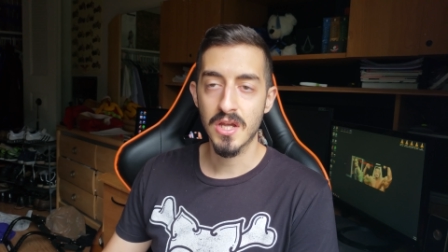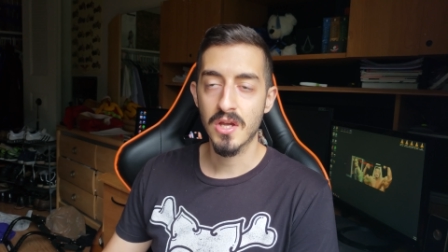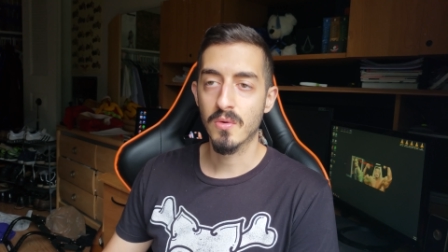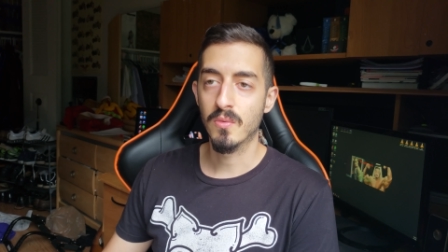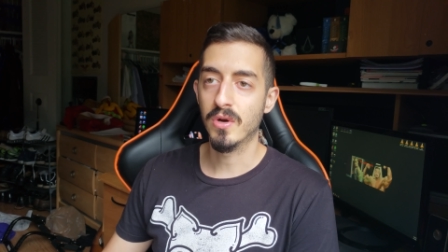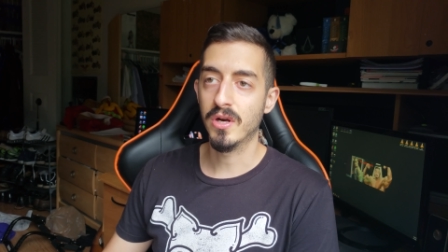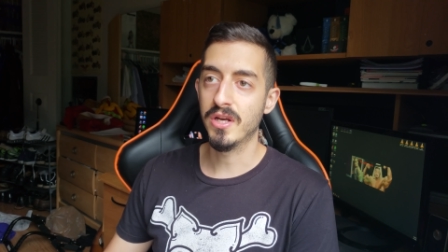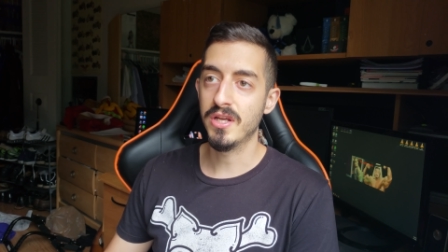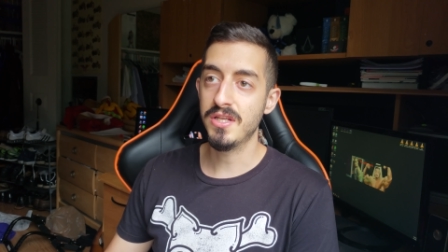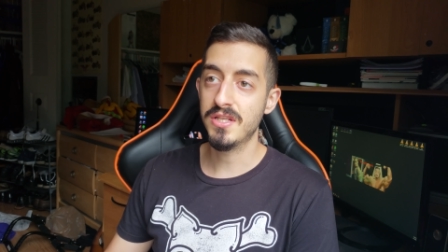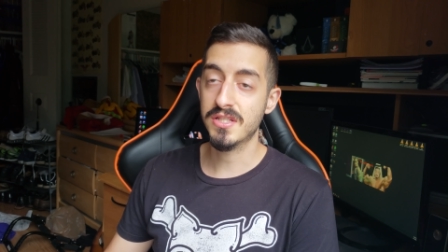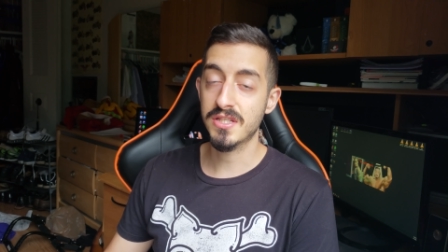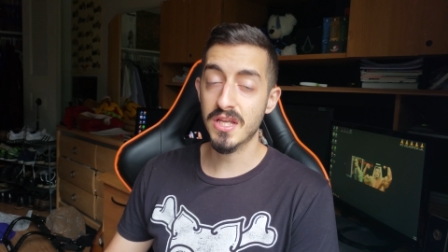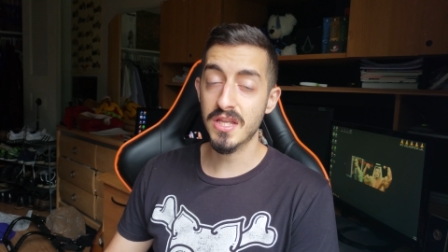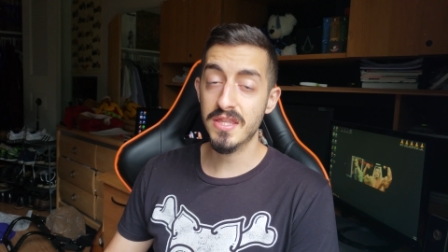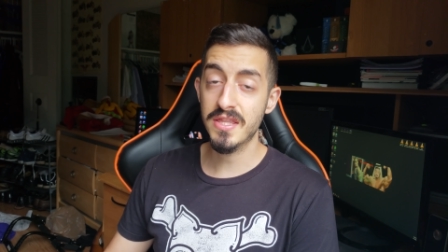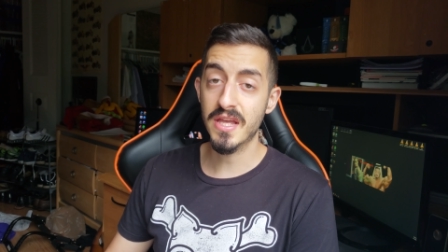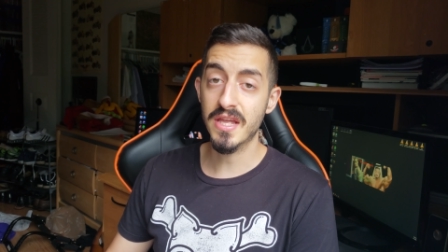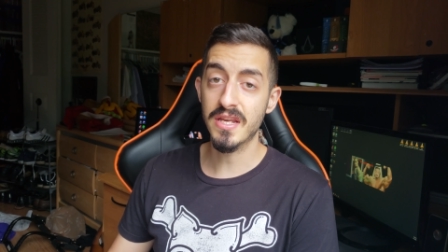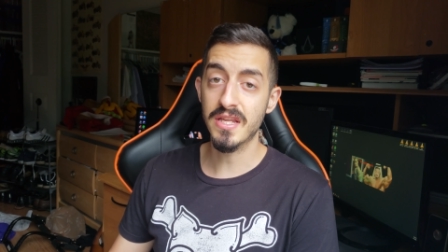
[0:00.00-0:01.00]
where he
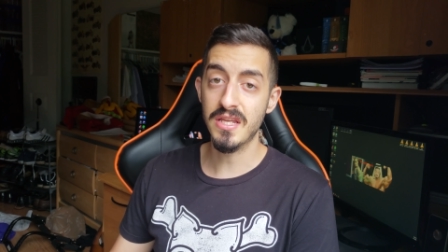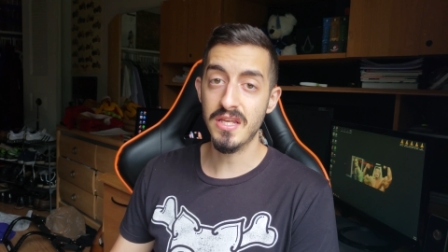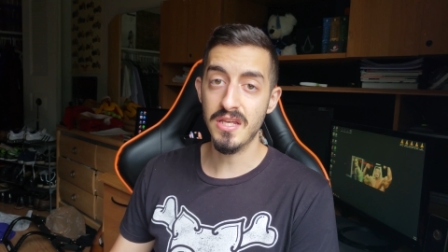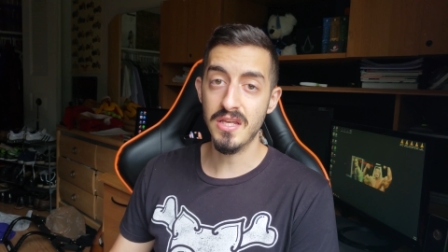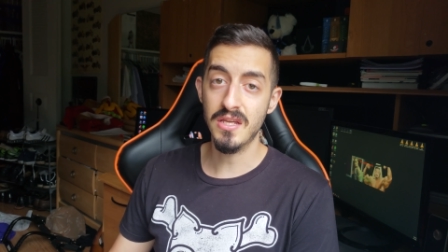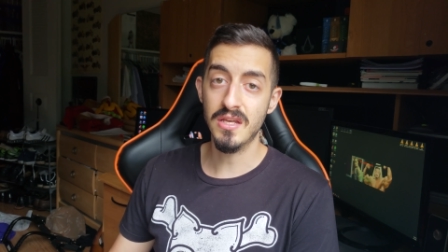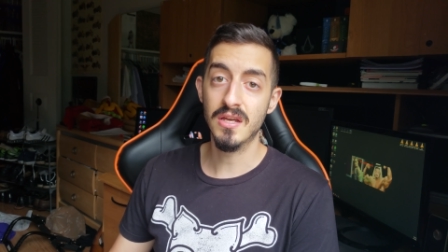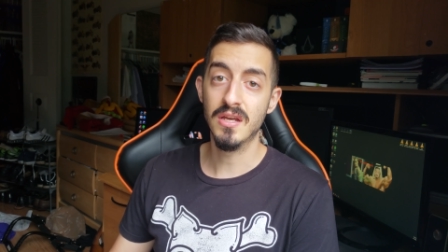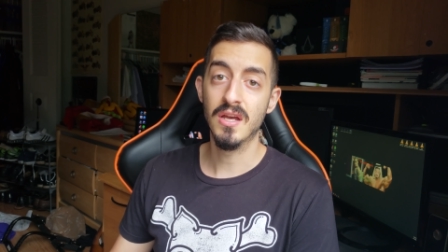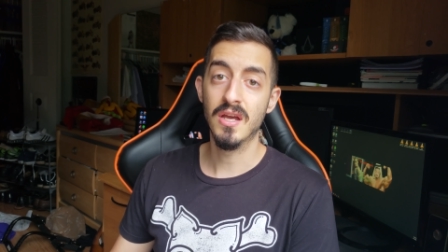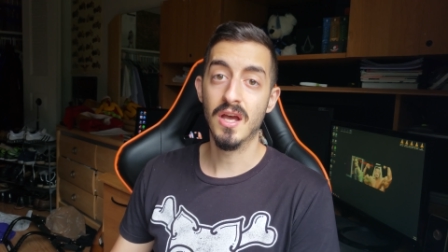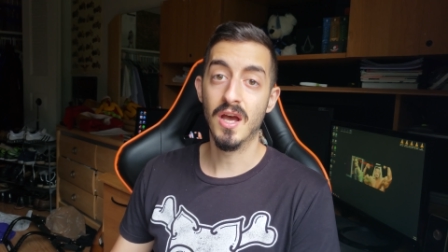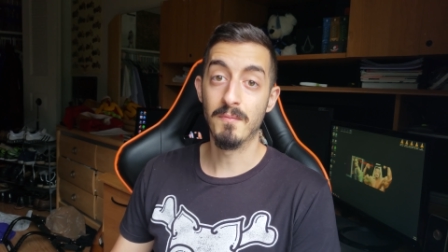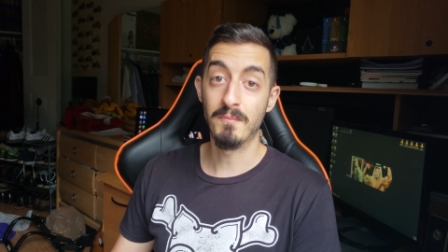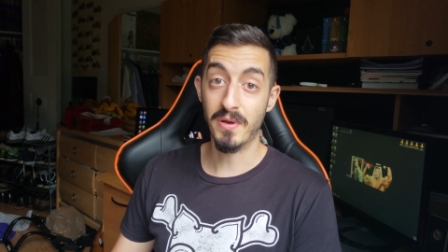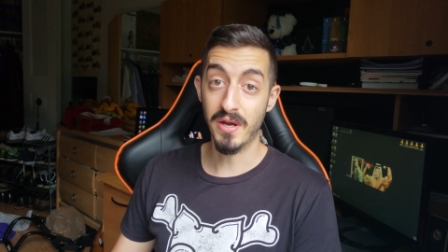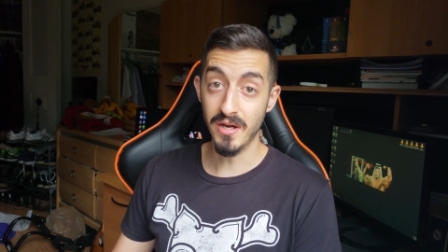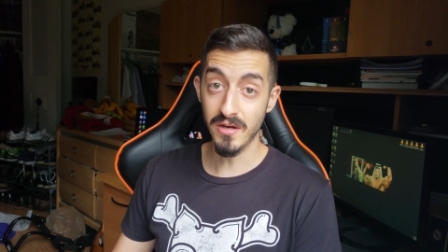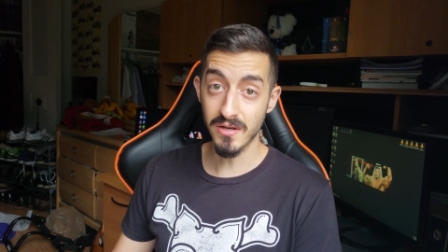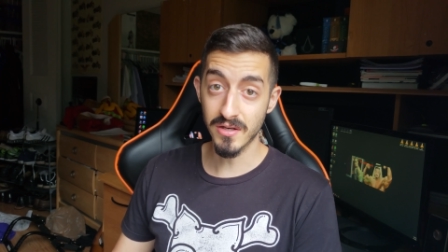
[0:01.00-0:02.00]
said that he
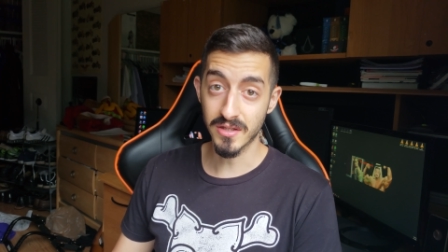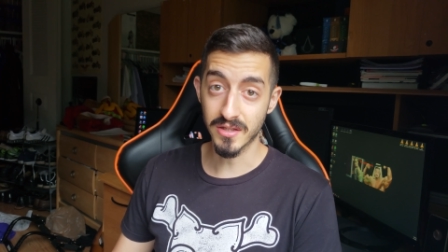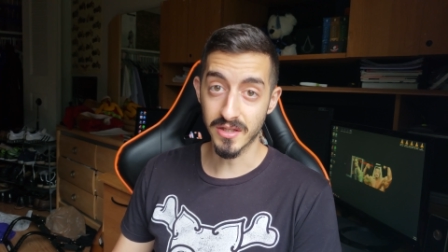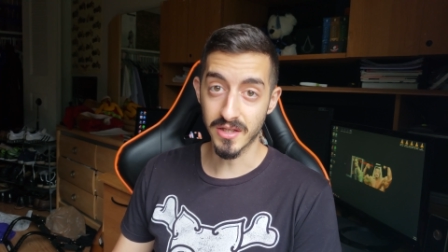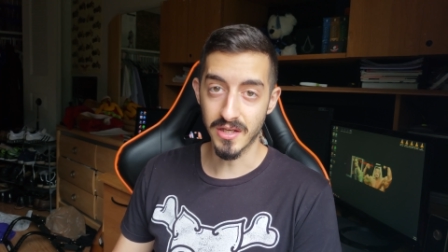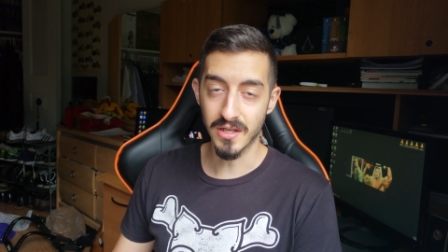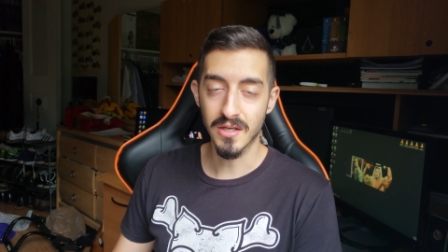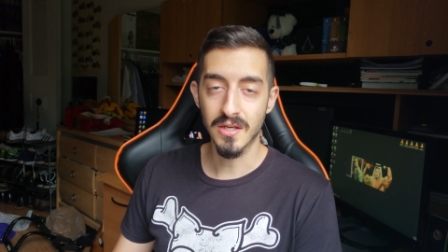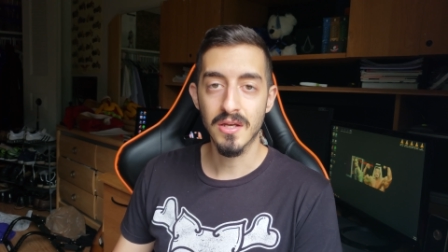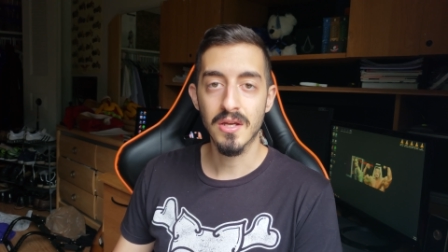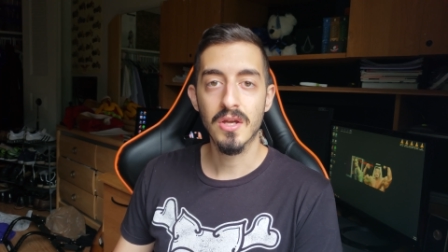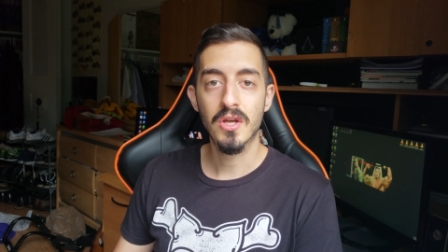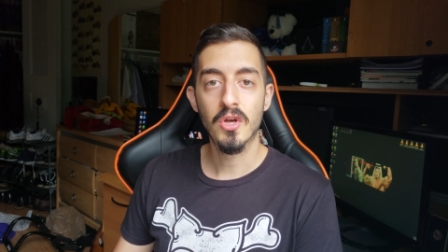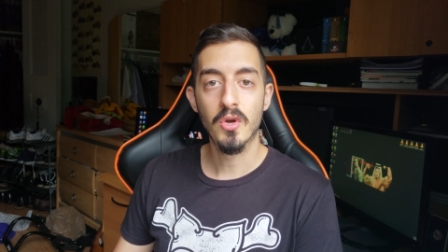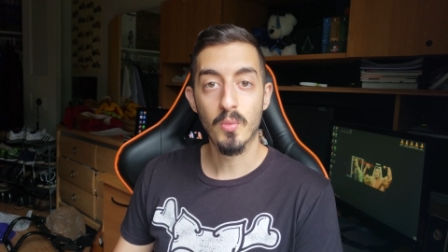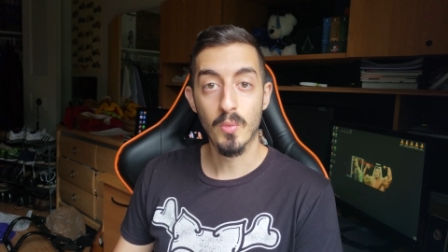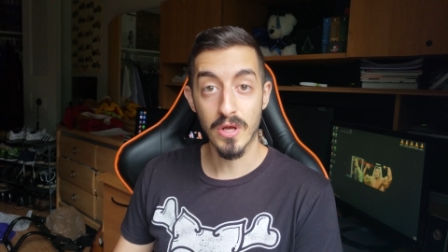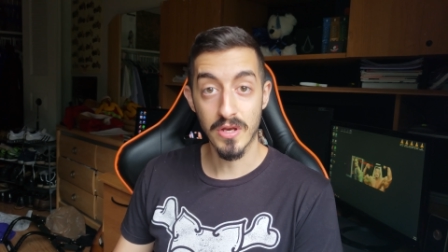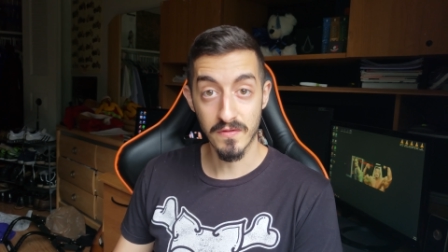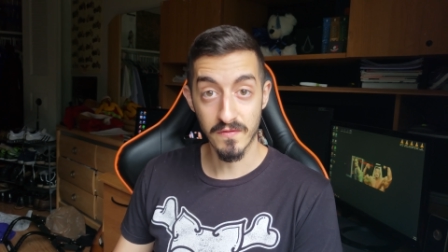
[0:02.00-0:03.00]
apparently
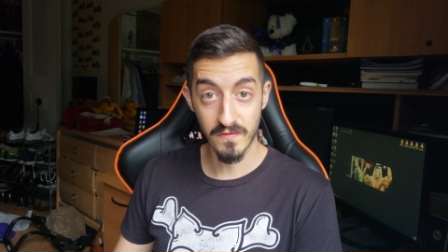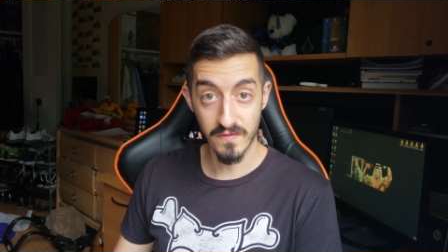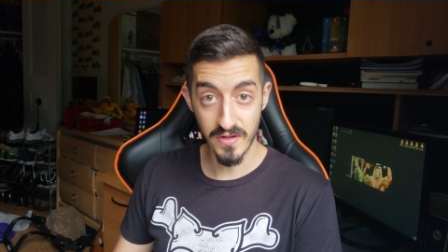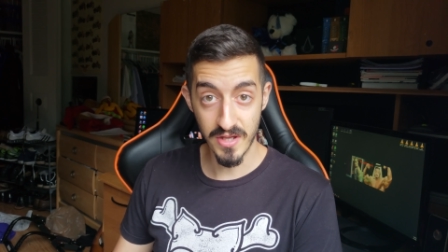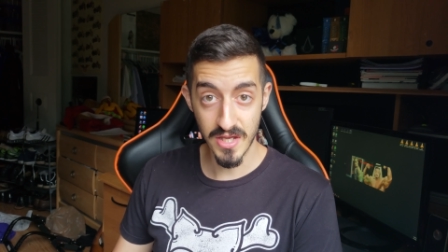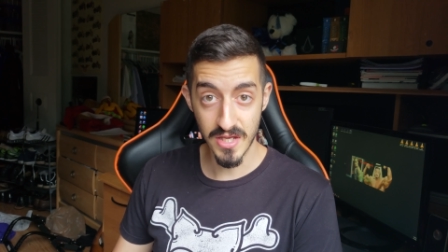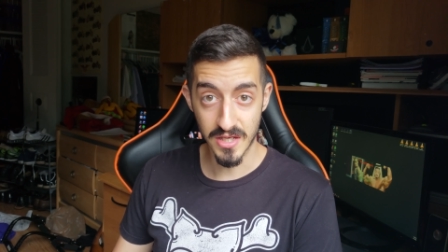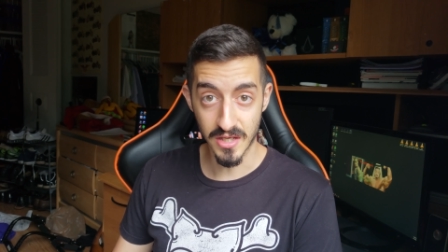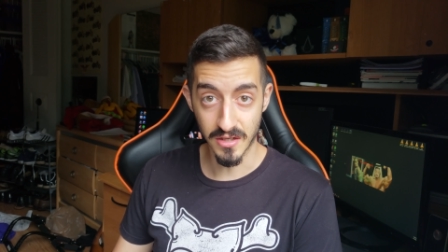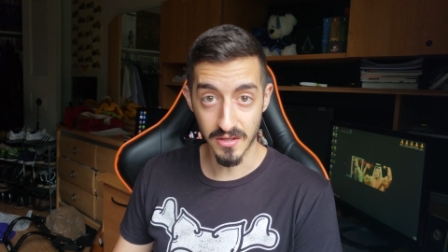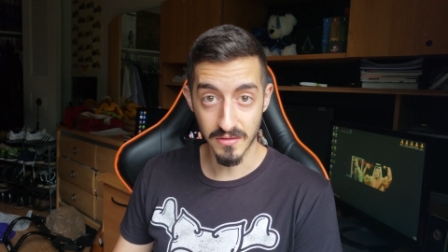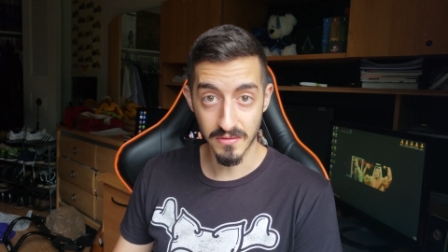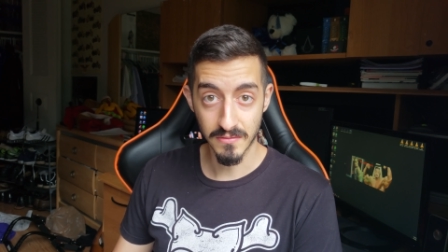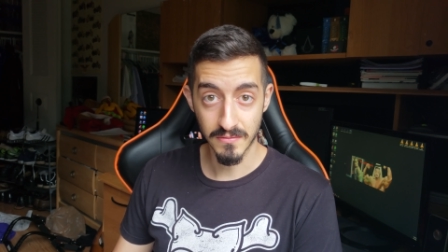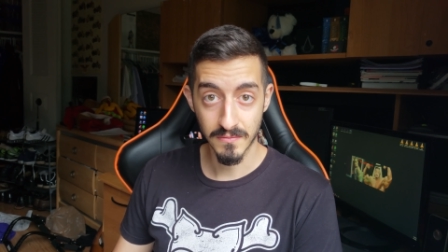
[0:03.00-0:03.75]
went vegan.